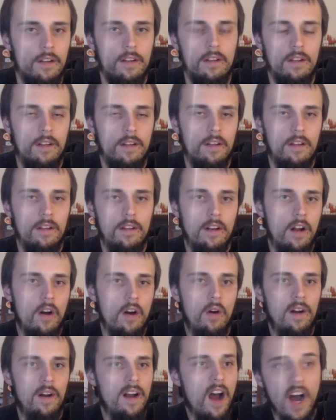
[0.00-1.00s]
you know, an
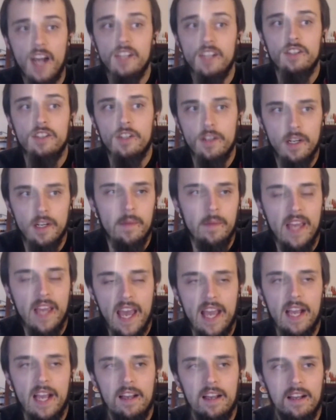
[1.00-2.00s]
ice cream
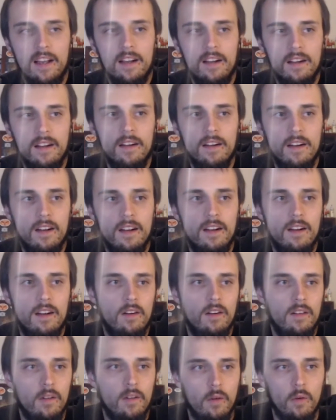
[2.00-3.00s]
cake,
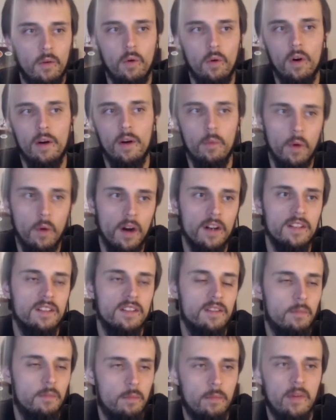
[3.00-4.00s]
or it works
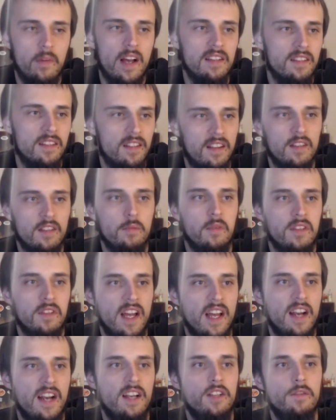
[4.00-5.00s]
best at this
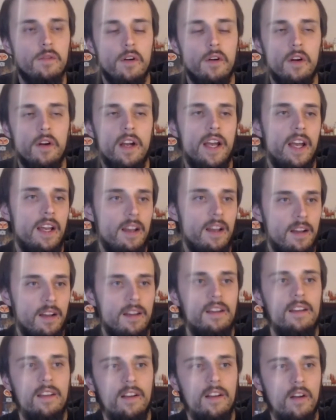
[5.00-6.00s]
percentage for a,
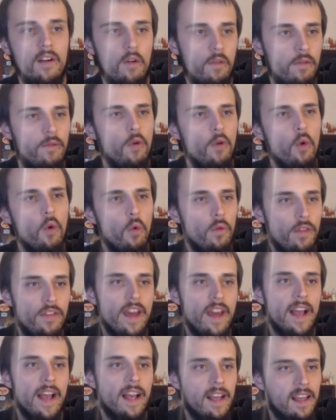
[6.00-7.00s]
you know, full thick
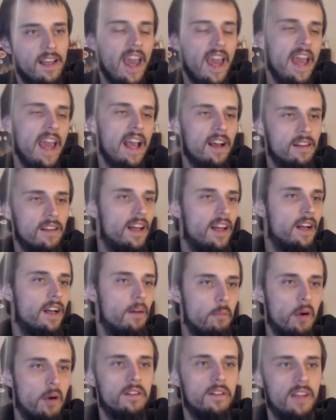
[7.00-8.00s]
cake like a
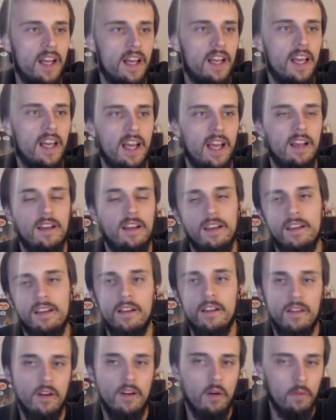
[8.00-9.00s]
birthday cake. You
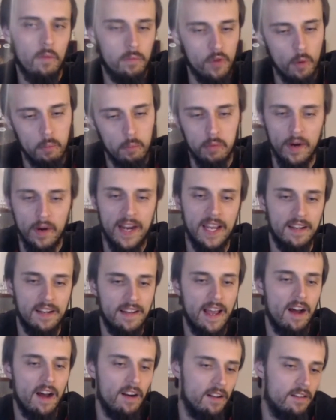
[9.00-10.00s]
know, they'll break it down
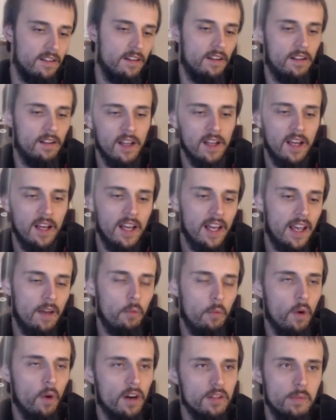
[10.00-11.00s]
into it
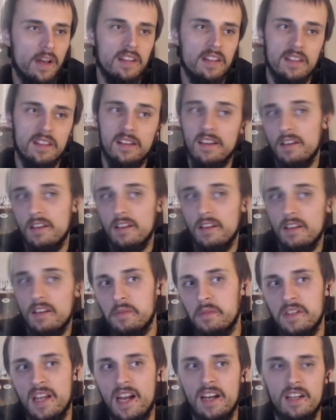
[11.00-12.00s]
works best at this
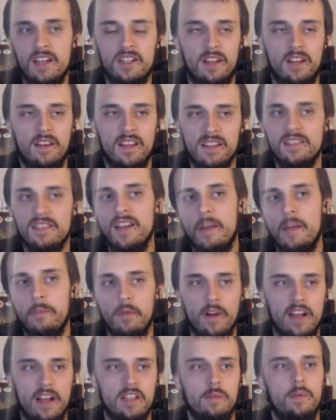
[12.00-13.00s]
percentage in this type of
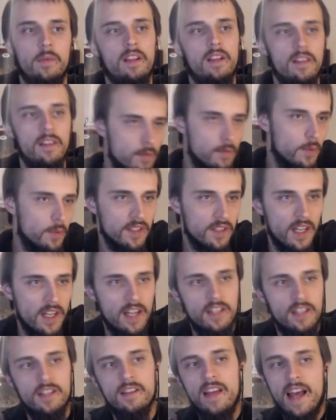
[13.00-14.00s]
recipe, this percentage
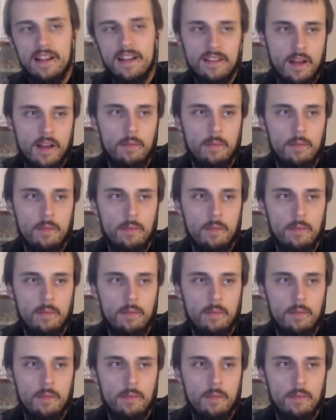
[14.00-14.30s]
in that type of